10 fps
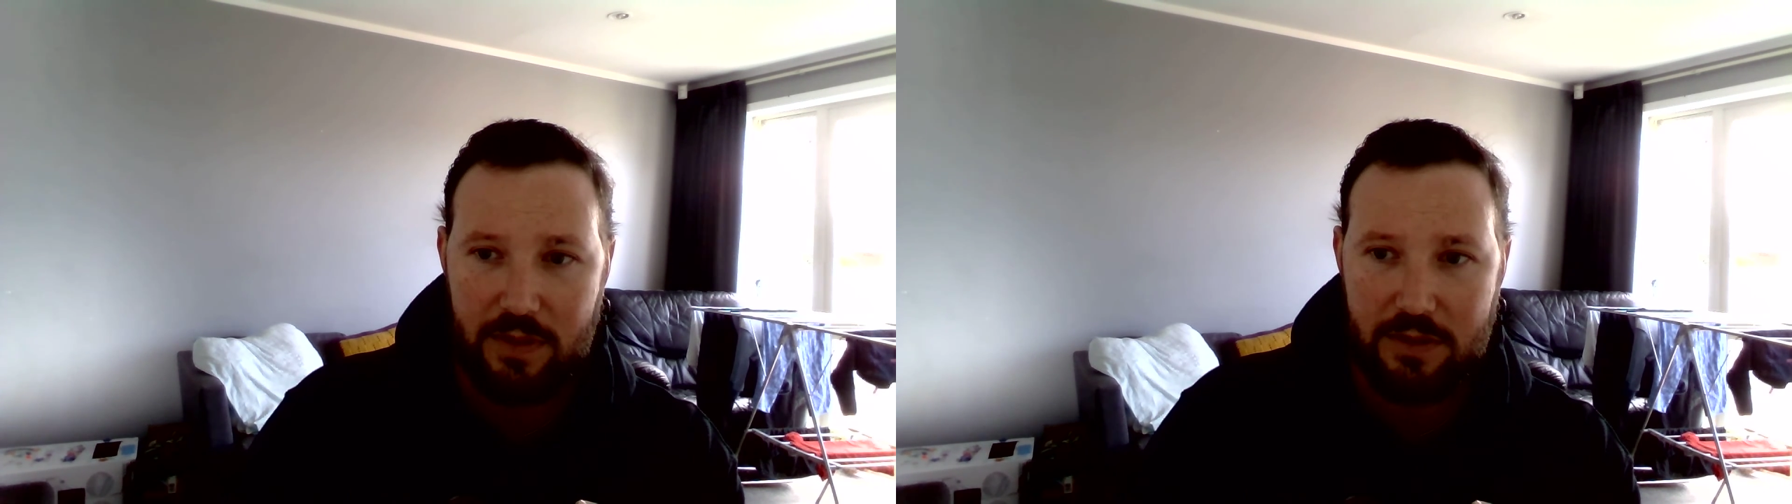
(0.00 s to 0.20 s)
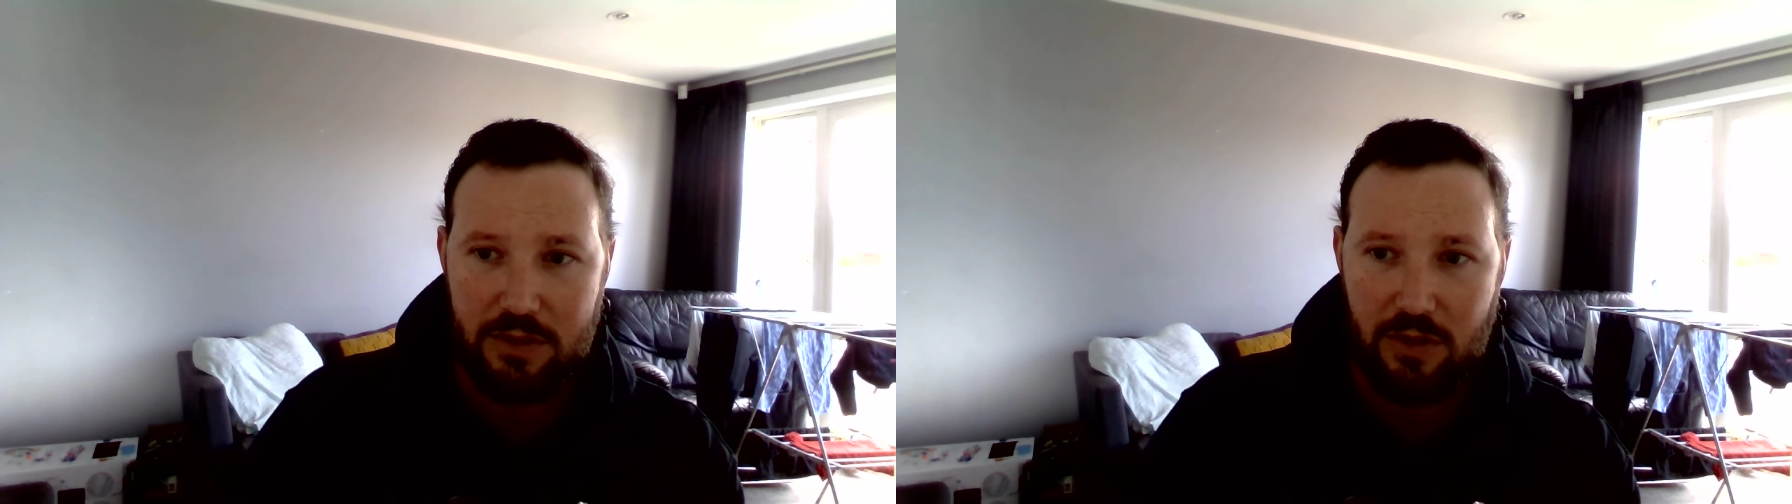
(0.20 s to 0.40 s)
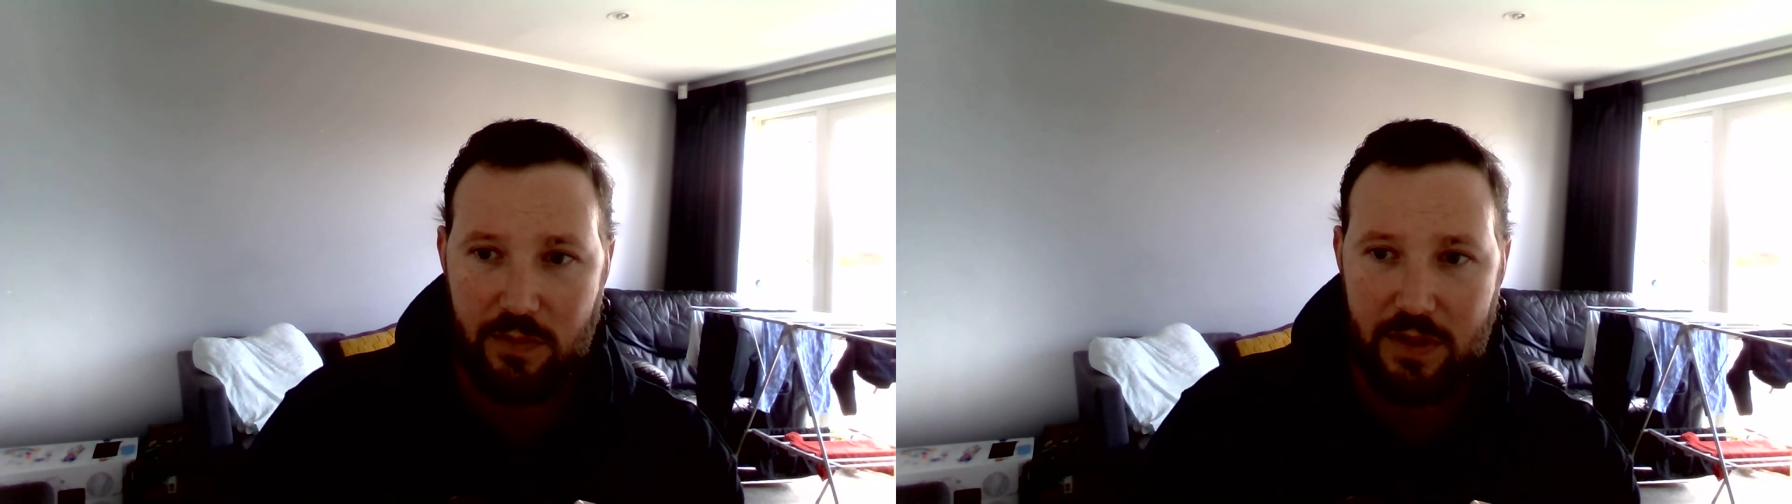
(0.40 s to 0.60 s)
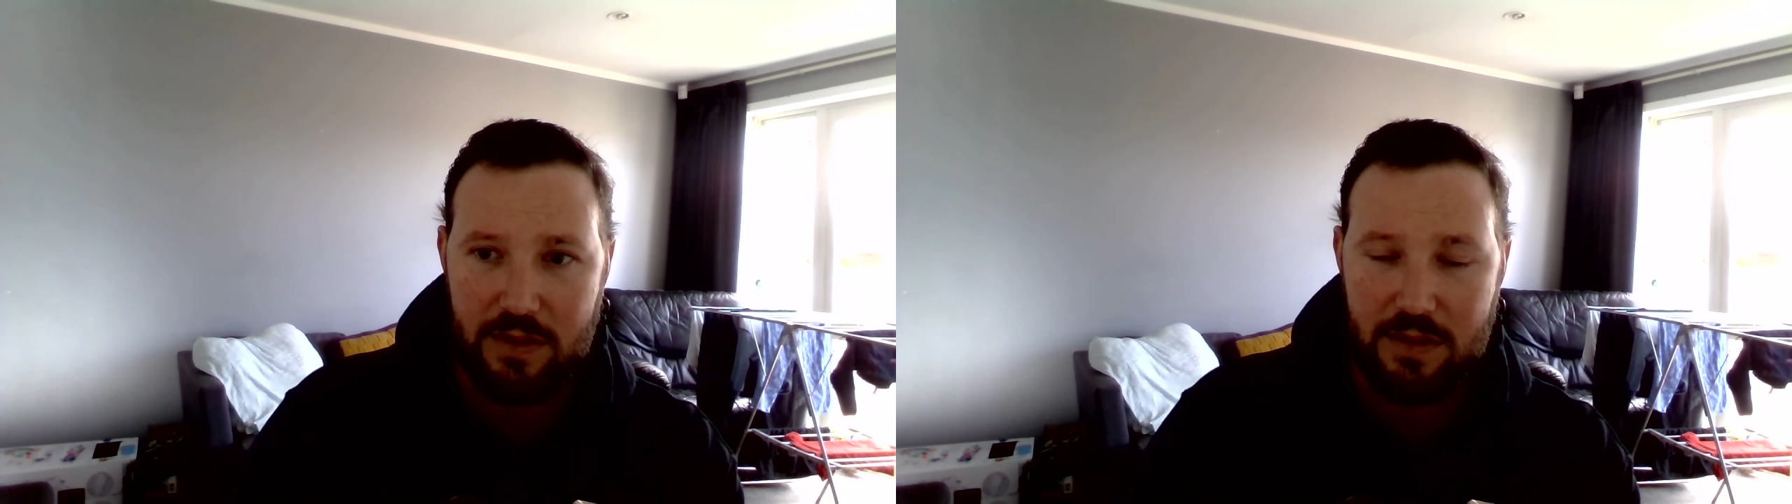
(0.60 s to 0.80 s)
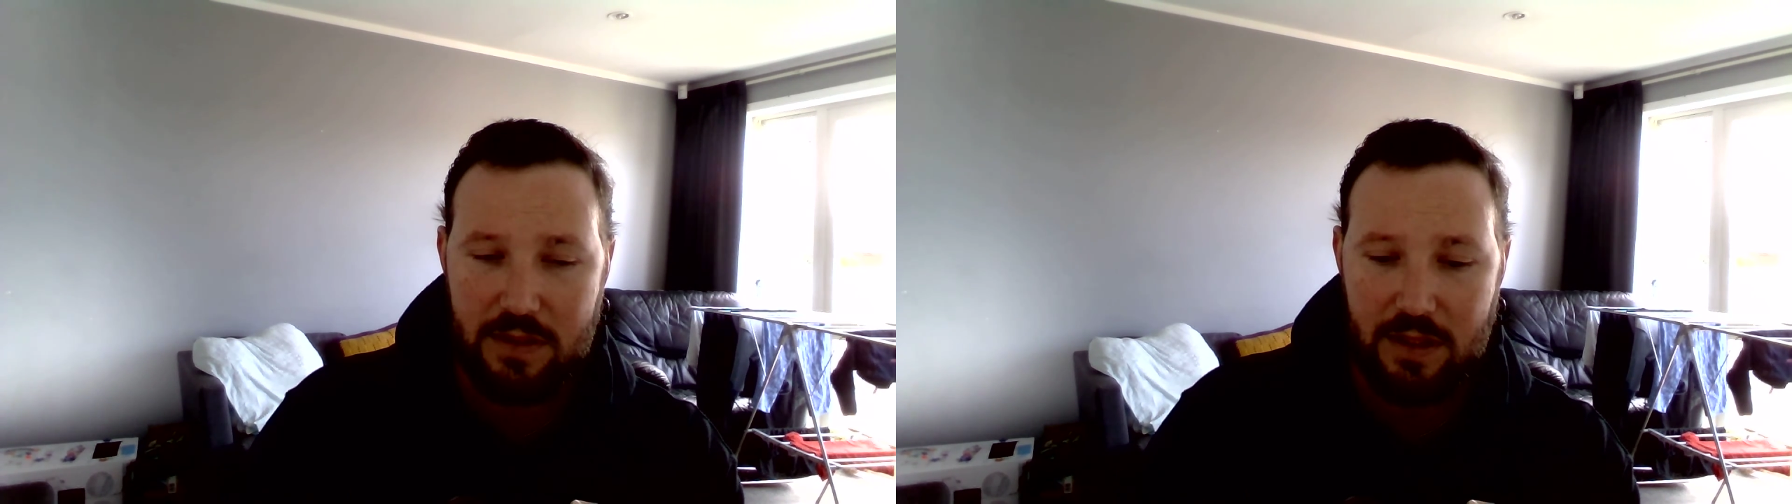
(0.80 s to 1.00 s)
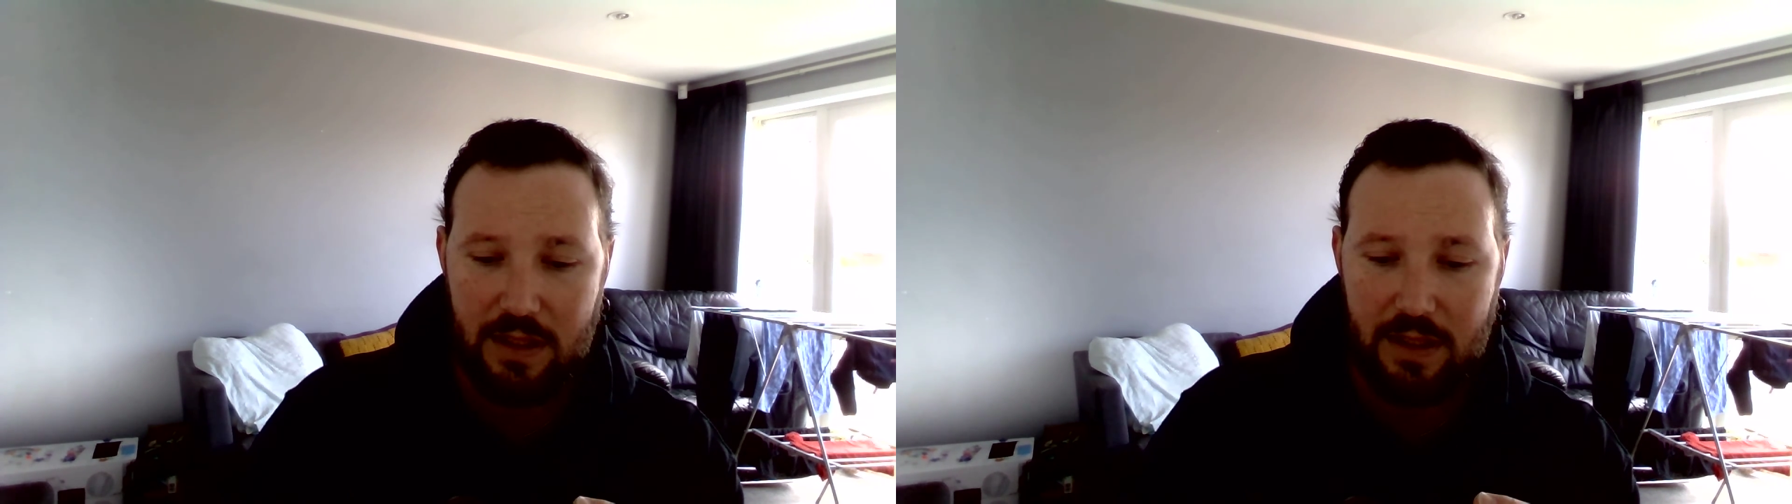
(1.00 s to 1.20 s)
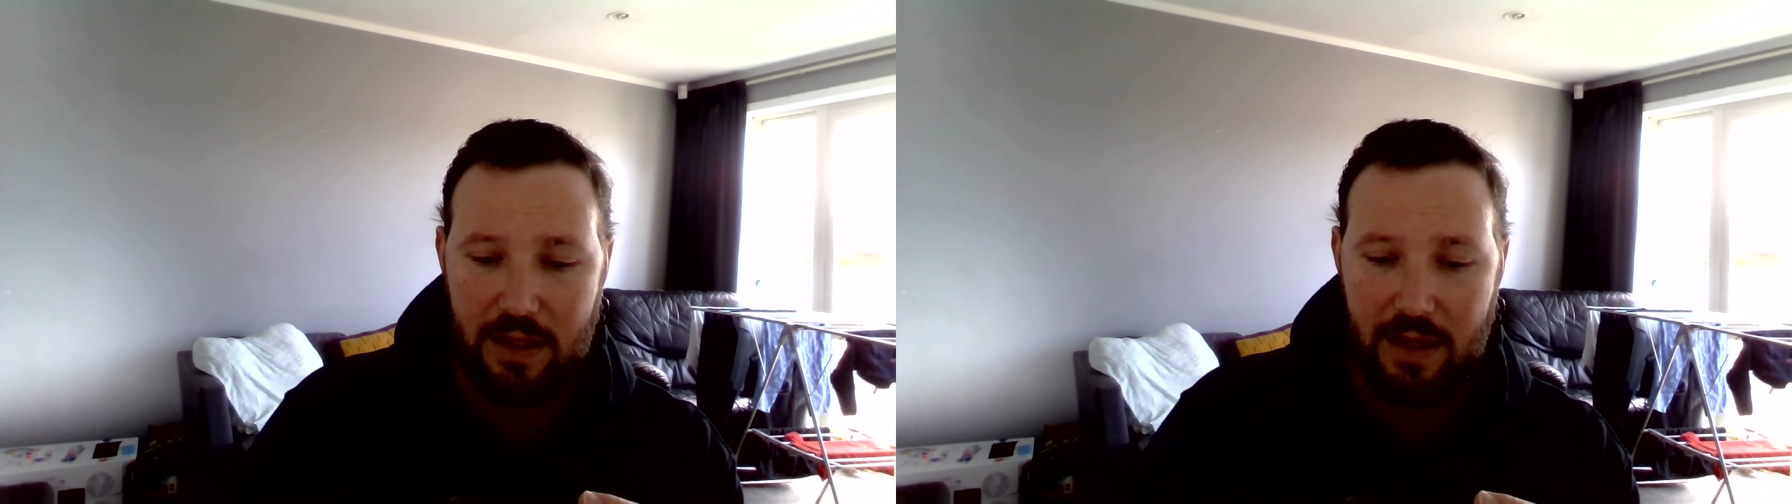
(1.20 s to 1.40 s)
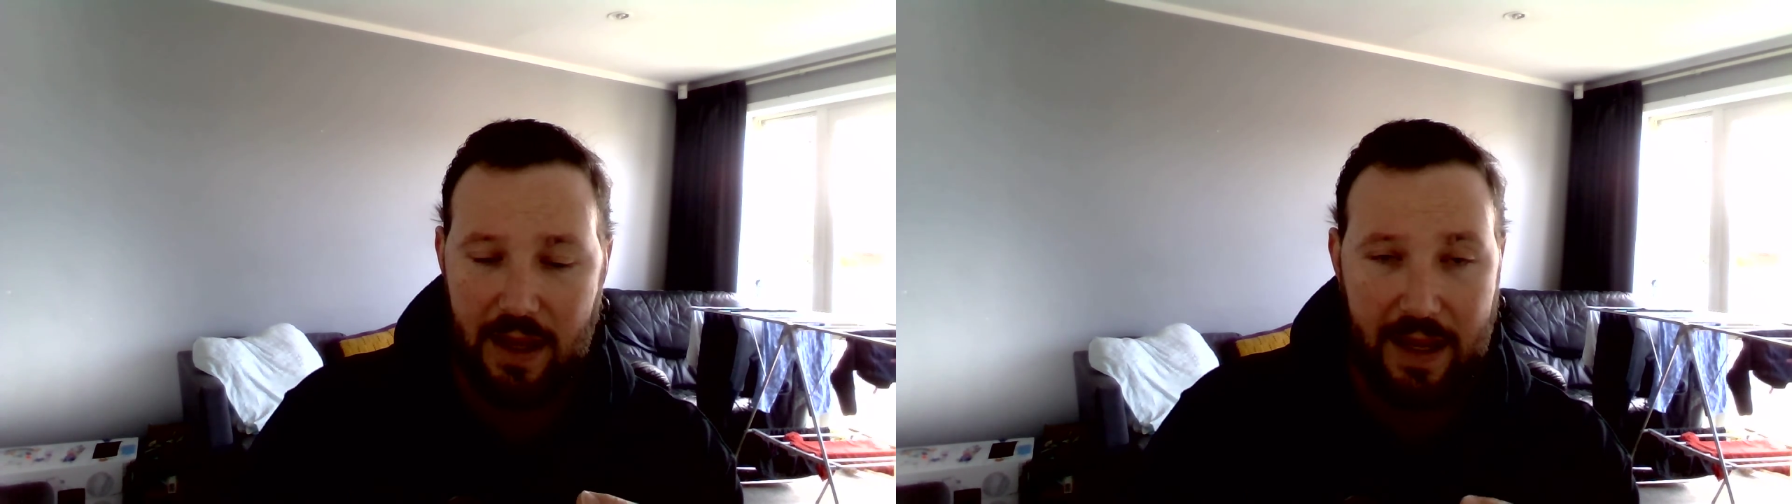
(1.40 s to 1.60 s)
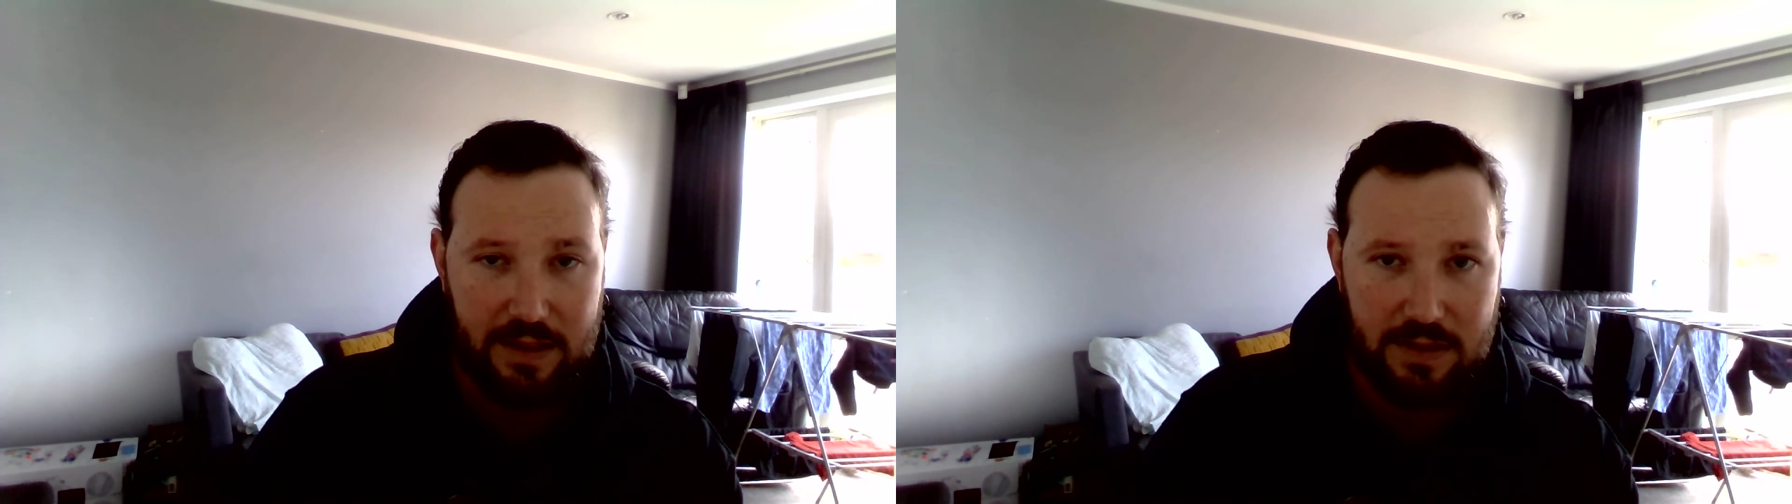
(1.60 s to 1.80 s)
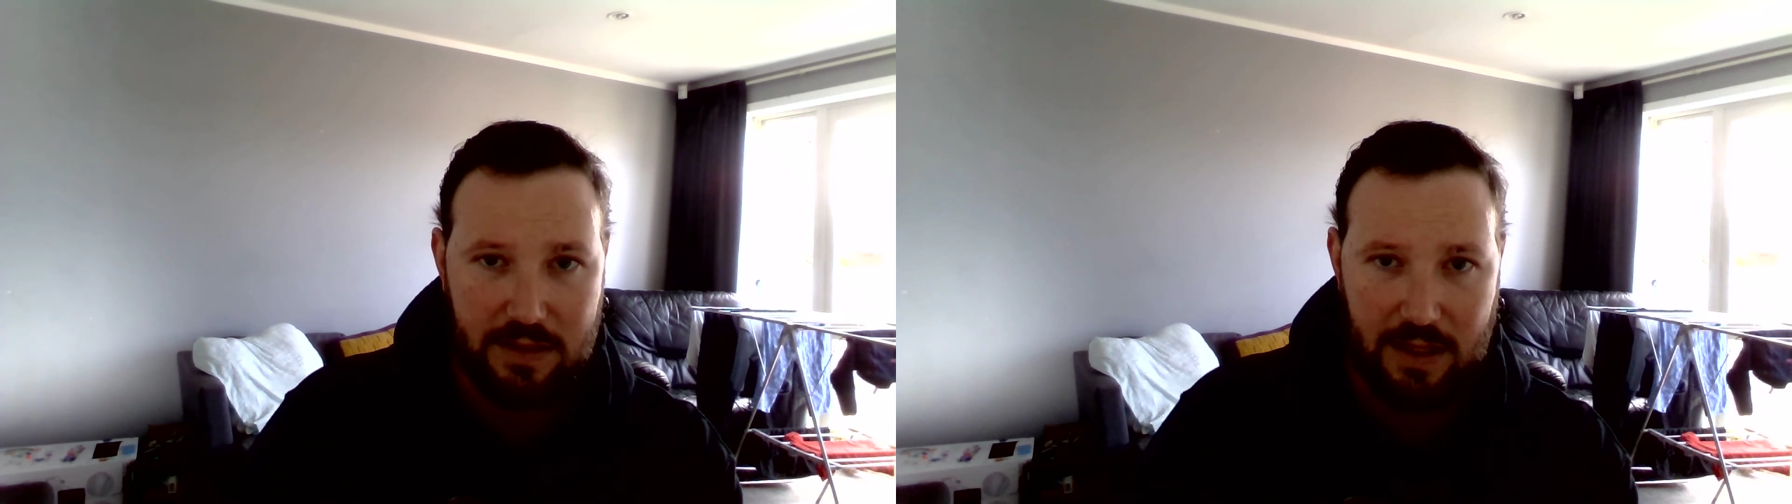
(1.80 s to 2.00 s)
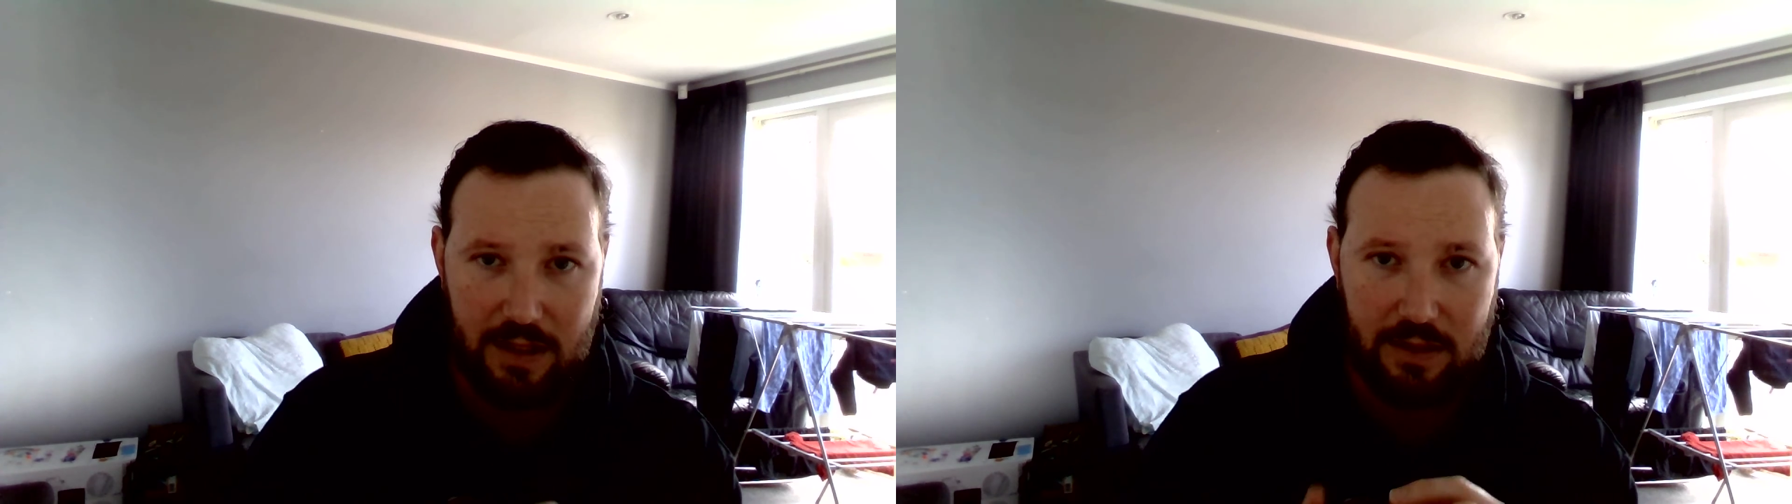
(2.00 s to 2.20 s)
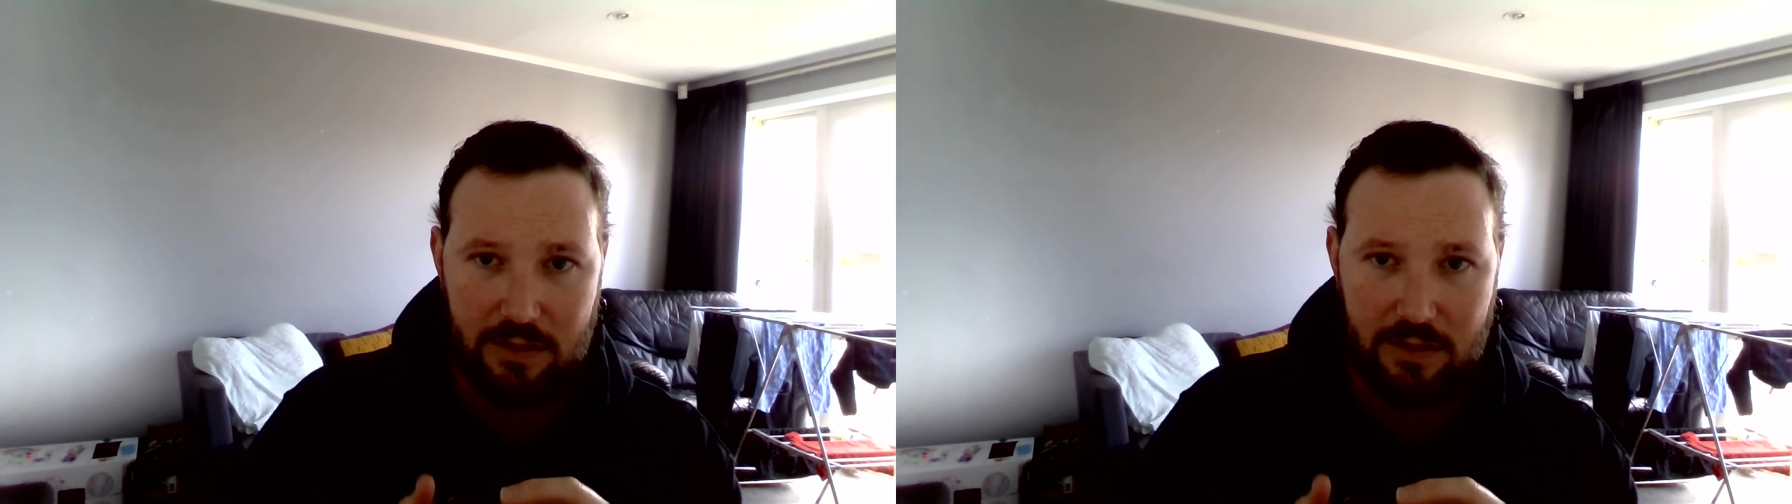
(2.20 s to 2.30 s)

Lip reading: determines the AC,